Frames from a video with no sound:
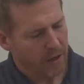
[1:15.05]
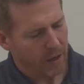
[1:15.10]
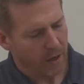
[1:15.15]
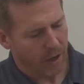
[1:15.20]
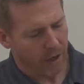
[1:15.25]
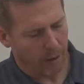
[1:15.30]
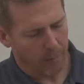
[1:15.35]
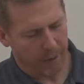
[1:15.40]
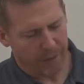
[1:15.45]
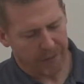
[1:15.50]

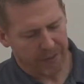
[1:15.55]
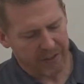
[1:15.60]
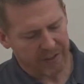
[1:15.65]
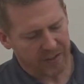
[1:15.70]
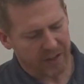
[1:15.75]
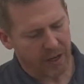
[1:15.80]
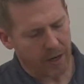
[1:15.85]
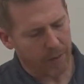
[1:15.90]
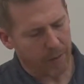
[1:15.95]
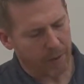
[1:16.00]
but this
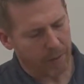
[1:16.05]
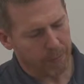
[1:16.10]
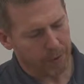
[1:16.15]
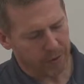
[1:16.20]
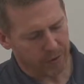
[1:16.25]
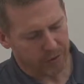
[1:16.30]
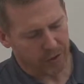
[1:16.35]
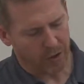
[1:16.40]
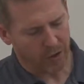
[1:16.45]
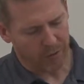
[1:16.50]
time I
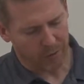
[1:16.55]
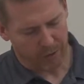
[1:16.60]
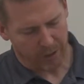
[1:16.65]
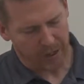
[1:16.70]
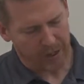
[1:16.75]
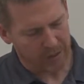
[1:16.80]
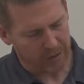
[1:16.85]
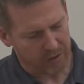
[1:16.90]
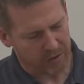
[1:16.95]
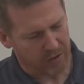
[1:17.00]
built all the
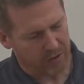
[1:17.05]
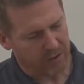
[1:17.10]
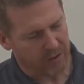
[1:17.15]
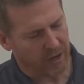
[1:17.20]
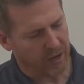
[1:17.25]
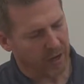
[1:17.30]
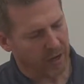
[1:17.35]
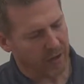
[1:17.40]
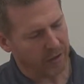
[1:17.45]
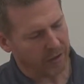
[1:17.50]
hinges and
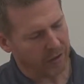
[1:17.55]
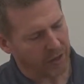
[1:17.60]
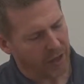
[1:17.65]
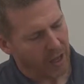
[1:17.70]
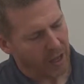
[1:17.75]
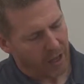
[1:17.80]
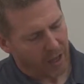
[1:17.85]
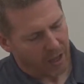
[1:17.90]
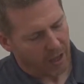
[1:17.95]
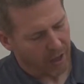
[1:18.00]
dials
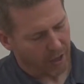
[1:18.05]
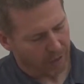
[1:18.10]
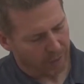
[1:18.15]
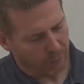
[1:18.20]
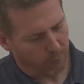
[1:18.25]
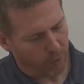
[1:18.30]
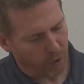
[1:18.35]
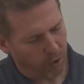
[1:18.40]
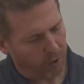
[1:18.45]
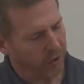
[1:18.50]
out of
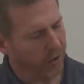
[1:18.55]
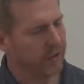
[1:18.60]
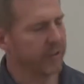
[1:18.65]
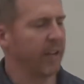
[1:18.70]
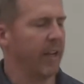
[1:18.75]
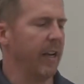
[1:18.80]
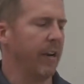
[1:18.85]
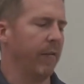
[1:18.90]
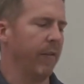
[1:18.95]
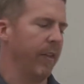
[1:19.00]
walnut,
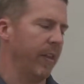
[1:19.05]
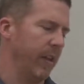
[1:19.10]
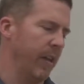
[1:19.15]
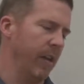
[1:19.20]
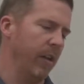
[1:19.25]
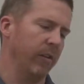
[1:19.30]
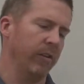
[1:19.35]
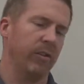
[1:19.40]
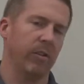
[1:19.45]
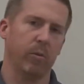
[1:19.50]
and everything
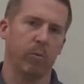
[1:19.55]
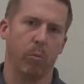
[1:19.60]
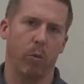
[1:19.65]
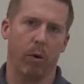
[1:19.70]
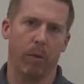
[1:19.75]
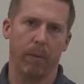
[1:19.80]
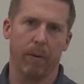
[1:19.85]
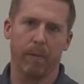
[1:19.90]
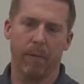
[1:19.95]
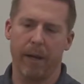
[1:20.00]
else is
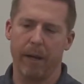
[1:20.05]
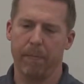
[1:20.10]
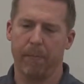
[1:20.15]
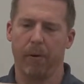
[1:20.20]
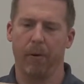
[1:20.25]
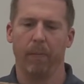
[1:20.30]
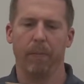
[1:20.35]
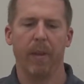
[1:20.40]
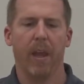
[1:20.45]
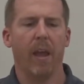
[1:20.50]
wormy maple.